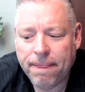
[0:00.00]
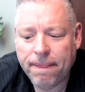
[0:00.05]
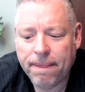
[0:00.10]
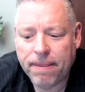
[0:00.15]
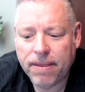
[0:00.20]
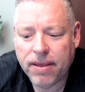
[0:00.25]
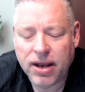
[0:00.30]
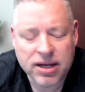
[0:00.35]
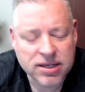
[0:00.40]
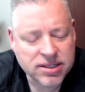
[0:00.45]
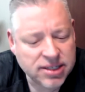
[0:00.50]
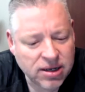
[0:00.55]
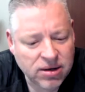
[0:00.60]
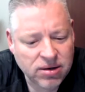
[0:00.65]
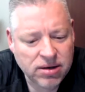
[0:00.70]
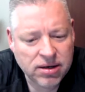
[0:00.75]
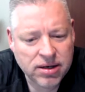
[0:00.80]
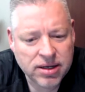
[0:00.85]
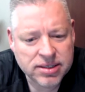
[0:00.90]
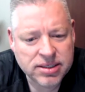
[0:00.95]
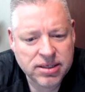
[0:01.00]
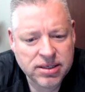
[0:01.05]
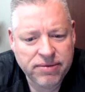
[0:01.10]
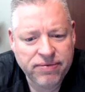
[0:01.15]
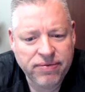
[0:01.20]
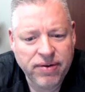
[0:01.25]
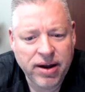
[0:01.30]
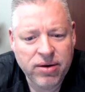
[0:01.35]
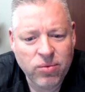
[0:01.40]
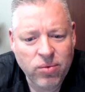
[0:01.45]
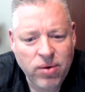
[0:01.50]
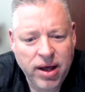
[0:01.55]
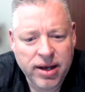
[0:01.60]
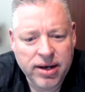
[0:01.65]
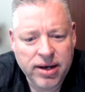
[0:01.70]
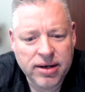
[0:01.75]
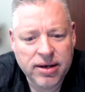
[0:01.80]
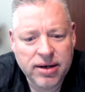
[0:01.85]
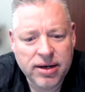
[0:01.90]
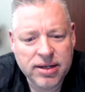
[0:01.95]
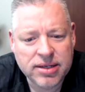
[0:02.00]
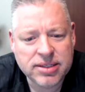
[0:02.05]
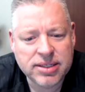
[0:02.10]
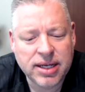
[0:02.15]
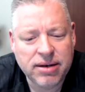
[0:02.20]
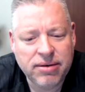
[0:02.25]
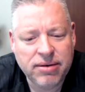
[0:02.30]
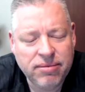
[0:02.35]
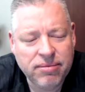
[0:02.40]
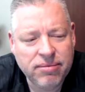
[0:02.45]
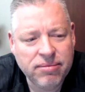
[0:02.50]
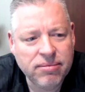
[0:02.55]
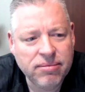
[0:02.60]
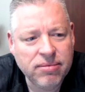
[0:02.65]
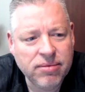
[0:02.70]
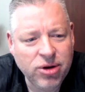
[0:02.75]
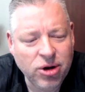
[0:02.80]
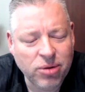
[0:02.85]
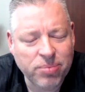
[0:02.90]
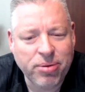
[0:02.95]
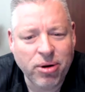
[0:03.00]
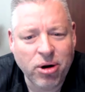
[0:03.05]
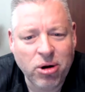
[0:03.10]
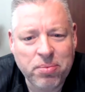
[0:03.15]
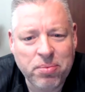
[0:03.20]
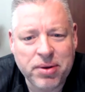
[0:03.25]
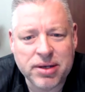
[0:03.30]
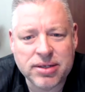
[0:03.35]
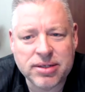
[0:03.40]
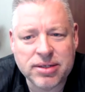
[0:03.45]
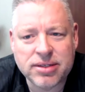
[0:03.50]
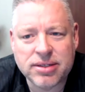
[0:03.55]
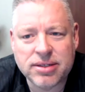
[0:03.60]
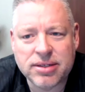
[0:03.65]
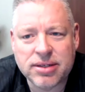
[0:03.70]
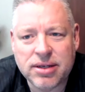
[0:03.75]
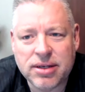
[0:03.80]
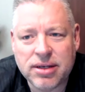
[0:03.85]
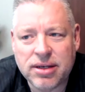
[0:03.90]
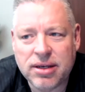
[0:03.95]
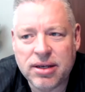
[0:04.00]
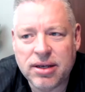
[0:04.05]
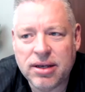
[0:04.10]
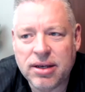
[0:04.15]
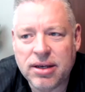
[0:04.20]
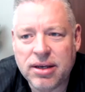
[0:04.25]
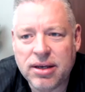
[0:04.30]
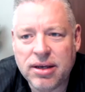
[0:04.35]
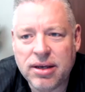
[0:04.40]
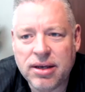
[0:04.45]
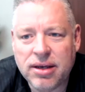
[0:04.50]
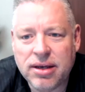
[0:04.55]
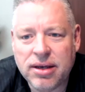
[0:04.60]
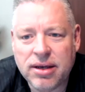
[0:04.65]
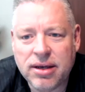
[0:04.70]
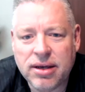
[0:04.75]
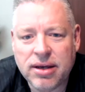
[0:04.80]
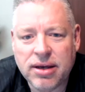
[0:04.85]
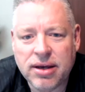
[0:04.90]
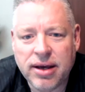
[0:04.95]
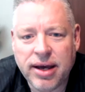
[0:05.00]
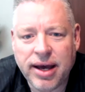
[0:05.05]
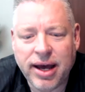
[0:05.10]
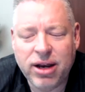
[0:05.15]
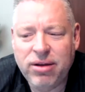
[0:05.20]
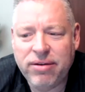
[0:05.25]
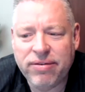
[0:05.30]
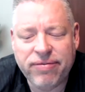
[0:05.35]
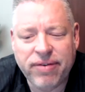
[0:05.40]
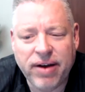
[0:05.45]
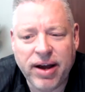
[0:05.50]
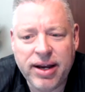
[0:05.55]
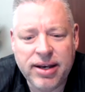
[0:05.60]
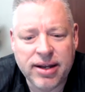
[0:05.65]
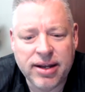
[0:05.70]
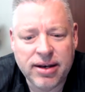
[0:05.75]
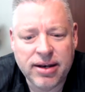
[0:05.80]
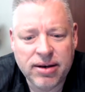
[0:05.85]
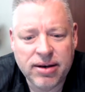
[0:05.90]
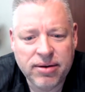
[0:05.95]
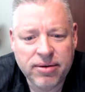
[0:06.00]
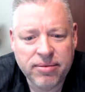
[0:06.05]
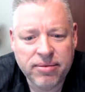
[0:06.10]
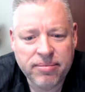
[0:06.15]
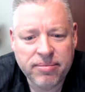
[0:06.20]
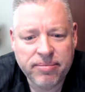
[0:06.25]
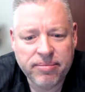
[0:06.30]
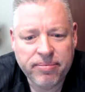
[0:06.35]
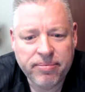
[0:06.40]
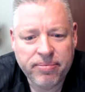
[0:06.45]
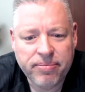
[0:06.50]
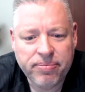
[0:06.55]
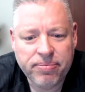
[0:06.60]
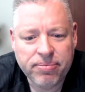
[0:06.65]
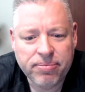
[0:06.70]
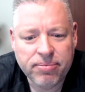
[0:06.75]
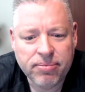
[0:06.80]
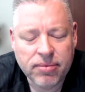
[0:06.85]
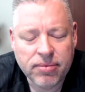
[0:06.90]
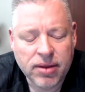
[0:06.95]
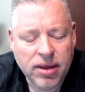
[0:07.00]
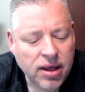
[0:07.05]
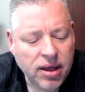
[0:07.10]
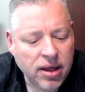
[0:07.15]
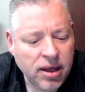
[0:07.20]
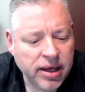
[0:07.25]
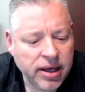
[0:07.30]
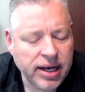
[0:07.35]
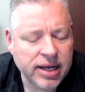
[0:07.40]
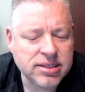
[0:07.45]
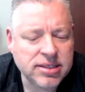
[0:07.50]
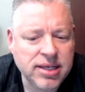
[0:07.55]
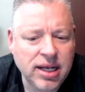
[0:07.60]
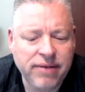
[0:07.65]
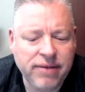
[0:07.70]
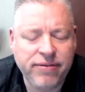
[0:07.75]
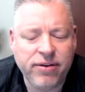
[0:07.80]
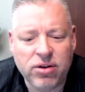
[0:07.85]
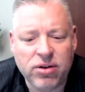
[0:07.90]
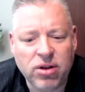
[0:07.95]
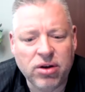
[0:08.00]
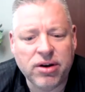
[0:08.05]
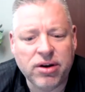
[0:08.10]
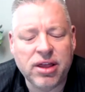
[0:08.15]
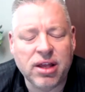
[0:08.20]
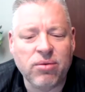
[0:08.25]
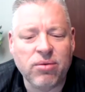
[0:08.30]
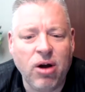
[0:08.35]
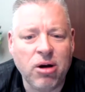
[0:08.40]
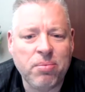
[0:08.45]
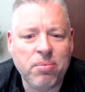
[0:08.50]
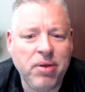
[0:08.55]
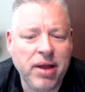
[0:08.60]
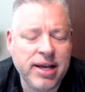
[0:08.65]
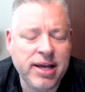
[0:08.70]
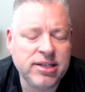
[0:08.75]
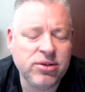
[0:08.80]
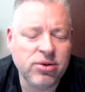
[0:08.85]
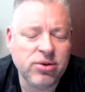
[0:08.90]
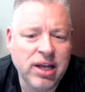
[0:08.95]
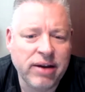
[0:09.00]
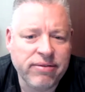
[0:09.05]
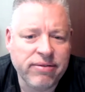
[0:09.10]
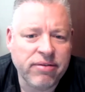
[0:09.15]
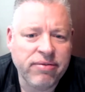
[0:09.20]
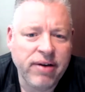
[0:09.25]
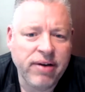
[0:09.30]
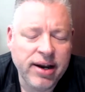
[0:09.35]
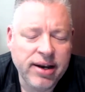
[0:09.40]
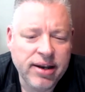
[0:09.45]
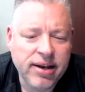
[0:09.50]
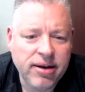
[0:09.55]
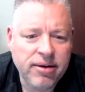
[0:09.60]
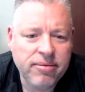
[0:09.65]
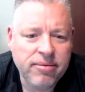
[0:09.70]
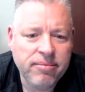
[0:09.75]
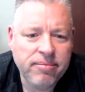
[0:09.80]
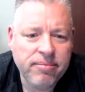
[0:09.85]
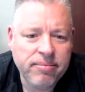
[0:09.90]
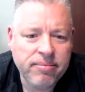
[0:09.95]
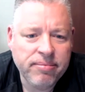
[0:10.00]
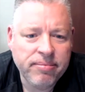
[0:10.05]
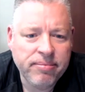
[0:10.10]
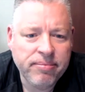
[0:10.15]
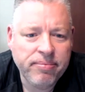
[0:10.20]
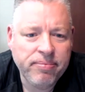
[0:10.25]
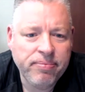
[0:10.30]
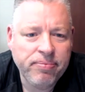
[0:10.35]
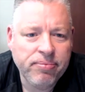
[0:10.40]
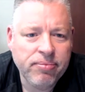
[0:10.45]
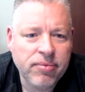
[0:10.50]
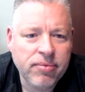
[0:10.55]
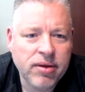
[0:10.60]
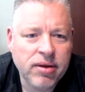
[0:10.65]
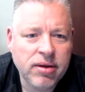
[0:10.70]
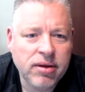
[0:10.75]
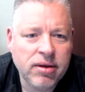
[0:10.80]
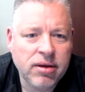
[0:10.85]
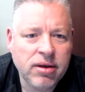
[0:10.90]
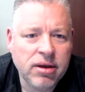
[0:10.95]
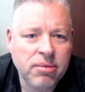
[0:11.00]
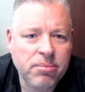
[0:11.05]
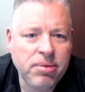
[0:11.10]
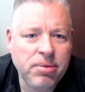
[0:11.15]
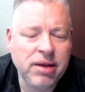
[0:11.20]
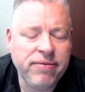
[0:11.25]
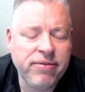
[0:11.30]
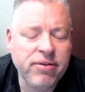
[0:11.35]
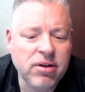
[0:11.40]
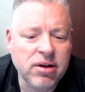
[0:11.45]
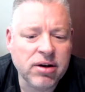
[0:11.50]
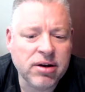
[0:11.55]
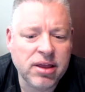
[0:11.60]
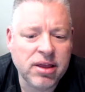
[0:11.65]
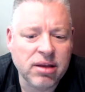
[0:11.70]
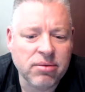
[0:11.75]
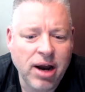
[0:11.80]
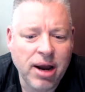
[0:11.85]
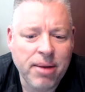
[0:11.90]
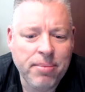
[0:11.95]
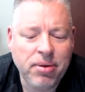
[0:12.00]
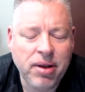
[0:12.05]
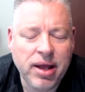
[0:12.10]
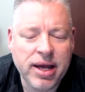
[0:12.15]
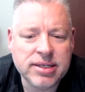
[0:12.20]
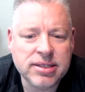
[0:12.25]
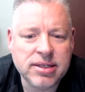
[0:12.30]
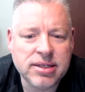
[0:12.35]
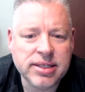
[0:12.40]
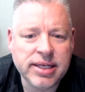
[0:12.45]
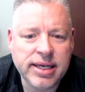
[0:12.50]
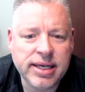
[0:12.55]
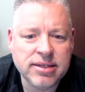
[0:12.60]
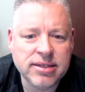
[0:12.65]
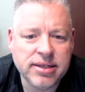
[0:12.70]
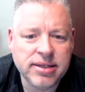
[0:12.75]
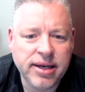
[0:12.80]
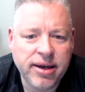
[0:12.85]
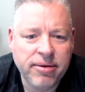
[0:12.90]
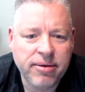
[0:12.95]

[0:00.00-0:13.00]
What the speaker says: And I said, find what? He said, your purpose. How do you find it? And I said, if you look in the wrong place, you'll never find it. Mm-hmm. But if you look in the right place, it's easy.